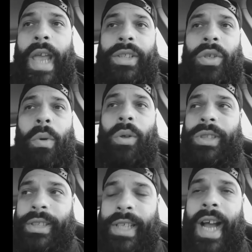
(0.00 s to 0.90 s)

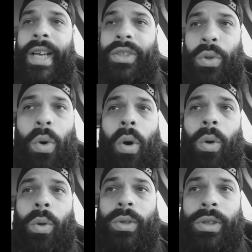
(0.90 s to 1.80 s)
has decided to
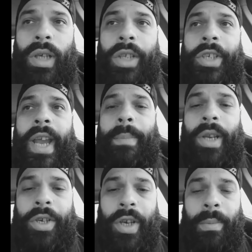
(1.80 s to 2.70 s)
hold a
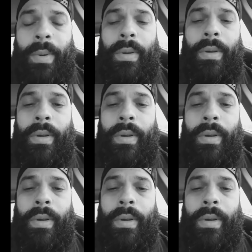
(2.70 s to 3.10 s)
championship